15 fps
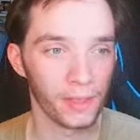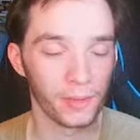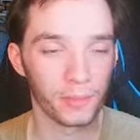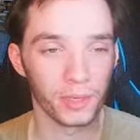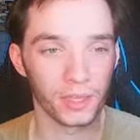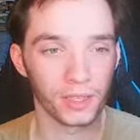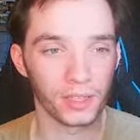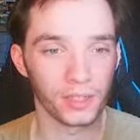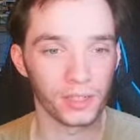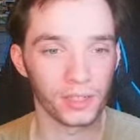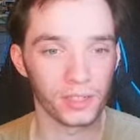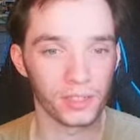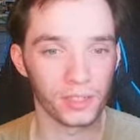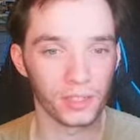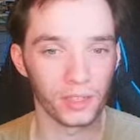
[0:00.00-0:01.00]

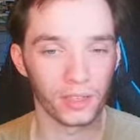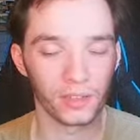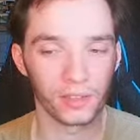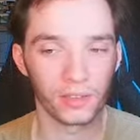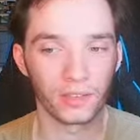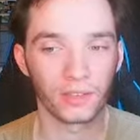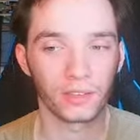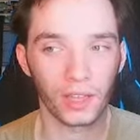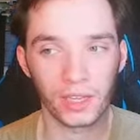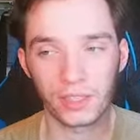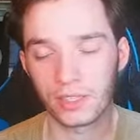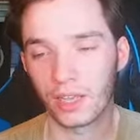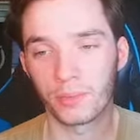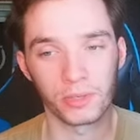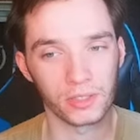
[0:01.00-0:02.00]
because
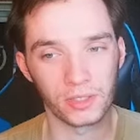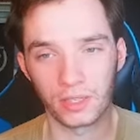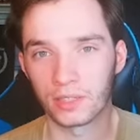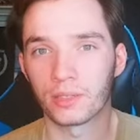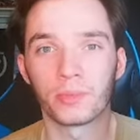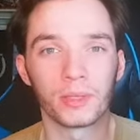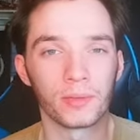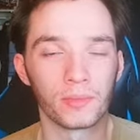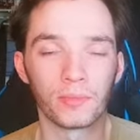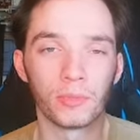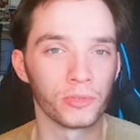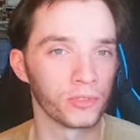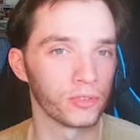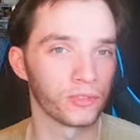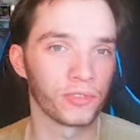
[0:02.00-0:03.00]
lightsabers need to be
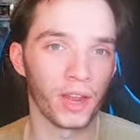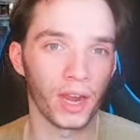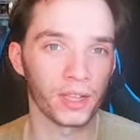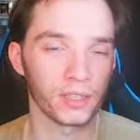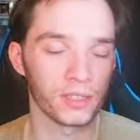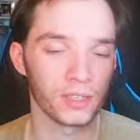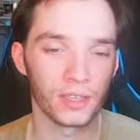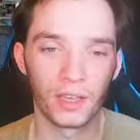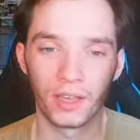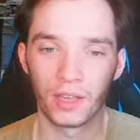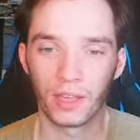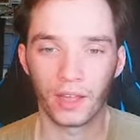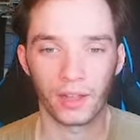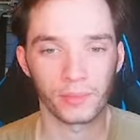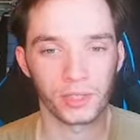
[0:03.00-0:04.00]
moving fast.
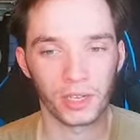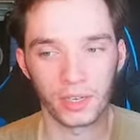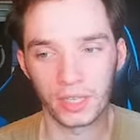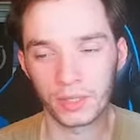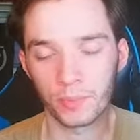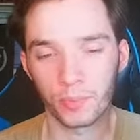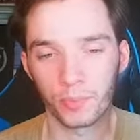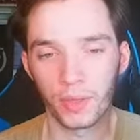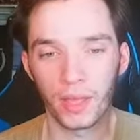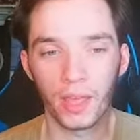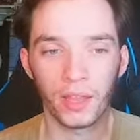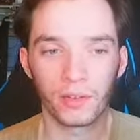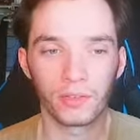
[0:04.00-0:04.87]
I'm sorry, it it